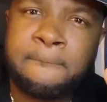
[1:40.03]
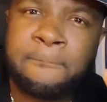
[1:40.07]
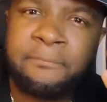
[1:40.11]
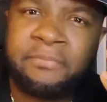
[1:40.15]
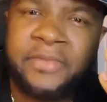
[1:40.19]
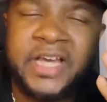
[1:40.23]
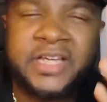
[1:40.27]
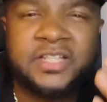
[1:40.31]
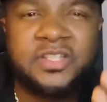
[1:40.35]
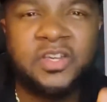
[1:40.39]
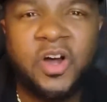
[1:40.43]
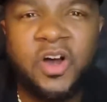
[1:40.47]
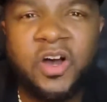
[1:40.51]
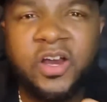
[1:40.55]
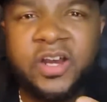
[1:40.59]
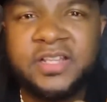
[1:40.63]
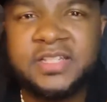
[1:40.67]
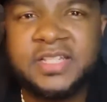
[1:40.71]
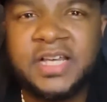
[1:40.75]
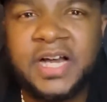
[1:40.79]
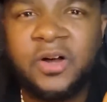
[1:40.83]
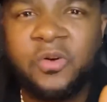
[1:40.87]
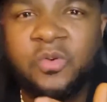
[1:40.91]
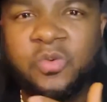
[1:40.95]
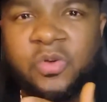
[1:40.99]
as hard
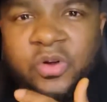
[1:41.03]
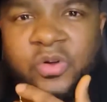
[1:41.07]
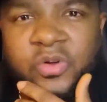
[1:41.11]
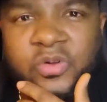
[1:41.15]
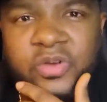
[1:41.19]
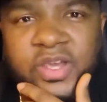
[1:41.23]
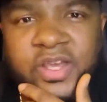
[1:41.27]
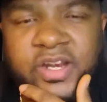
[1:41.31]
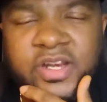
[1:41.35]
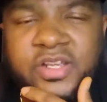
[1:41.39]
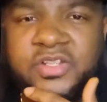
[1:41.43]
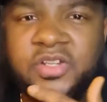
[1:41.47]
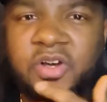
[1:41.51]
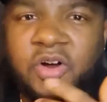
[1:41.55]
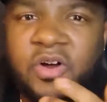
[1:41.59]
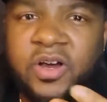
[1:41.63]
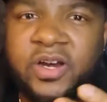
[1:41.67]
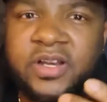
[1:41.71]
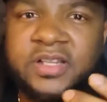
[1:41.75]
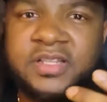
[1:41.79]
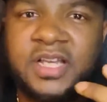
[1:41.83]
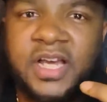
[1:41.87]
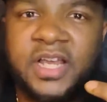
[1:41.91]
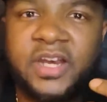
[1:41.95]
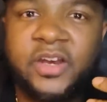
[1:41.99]
as I work and as
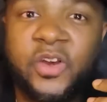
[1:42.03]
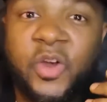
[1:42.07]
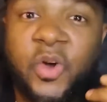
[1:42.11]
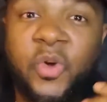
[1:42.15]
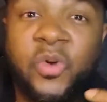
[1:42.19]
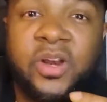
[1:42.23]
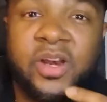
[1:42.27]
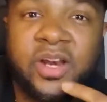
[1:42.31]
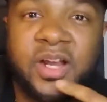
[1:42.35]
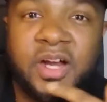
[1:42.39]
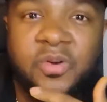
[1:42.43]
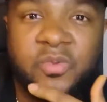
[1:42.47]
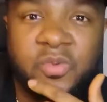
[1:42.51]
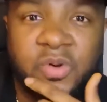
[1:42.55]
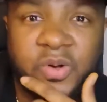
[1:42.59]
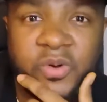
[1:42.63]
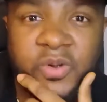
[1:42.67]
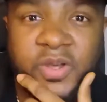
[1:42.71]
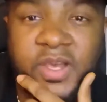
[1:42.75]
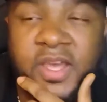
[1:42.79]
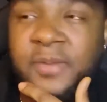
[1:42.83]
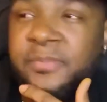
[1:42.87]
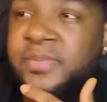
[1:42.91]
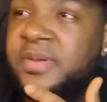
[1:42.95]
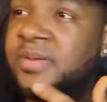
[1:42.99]
hard as I know that I
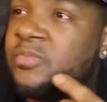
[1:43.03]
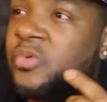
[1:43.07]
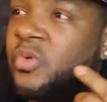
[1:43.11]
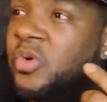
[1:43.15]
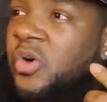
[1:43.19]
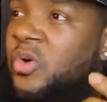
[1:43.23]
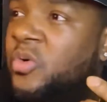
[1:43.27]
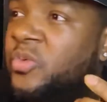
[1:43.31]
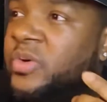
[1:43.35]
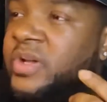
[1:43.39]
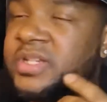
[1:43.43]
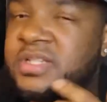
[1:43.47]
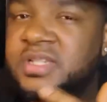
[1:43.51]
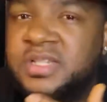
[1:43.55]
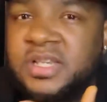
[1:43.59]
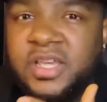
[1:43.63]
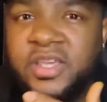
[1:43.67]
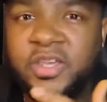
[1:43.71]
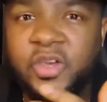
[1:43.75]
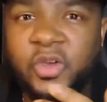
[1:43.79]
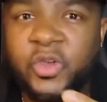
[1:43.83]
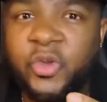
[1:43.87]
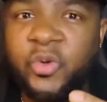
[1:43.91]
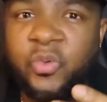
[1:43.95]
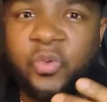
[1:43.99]
work, and people always say,
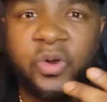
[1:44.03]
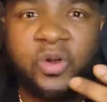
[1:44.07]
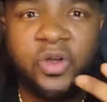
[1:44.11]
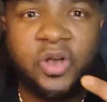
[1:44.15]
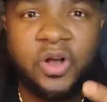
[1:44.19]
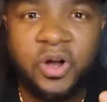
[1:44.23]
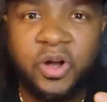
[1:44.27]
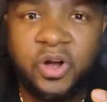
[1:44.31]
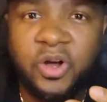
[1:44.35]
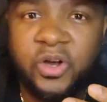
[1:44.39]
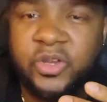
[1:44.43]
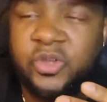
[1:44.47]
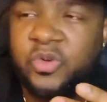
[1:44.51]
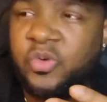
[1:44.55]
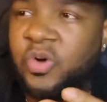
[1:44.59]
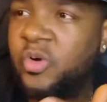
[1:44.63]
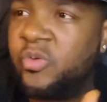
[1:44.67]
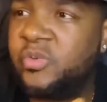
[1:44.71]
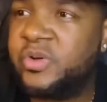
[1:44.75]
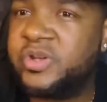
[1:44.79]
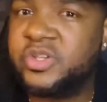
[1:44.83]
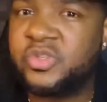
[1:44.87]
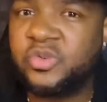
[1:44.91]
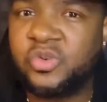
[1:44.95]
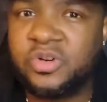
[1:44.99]
yo, you work hard, you
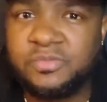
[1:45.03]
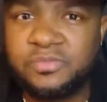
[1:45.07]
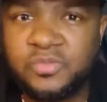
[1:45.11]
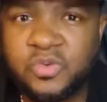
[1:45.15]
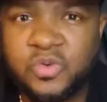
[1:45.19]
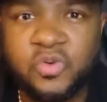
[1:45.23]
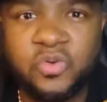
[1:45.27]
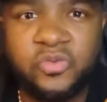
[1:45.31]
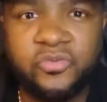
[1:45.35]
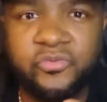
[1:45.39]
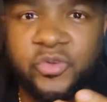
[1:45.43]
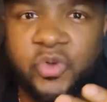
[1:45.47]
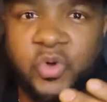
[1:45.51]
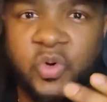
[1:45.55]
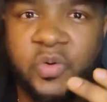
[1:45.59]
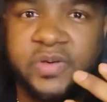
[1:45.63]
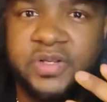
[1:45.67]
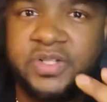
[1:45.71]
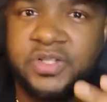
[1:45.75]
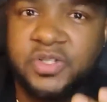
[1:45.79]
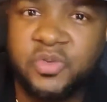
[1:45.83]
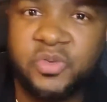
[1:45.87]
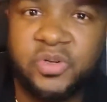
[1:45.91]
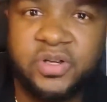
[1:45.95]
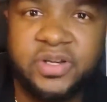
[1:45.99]
always on the move, you
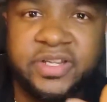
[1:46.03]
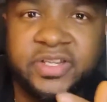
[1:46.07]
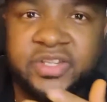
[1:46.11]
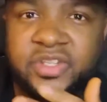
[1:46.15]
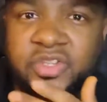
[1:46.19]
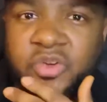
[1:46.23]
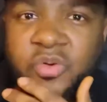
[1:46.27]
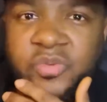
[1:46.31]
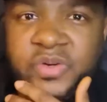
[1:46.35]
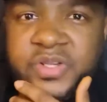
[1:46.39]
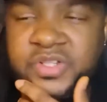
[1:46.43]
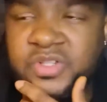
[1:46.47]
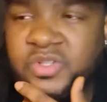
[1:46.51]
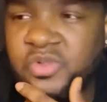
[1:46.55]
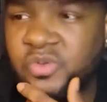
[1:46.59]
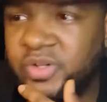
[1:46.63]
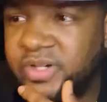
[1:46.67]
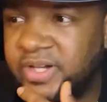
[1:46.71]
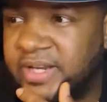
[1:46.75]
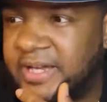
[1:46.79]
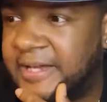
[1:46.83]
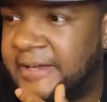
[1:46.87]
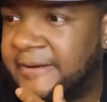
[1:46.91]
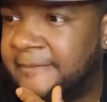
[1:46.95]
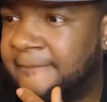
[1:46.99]
always doing this, you always
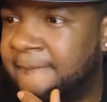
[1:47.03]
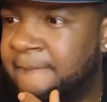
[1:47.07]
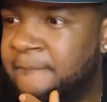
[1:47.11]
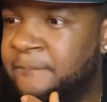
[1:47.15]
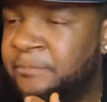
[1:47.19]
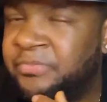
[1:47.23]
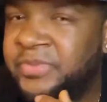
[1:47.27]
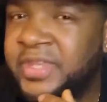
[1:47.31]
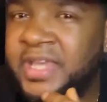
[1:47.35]
doing that,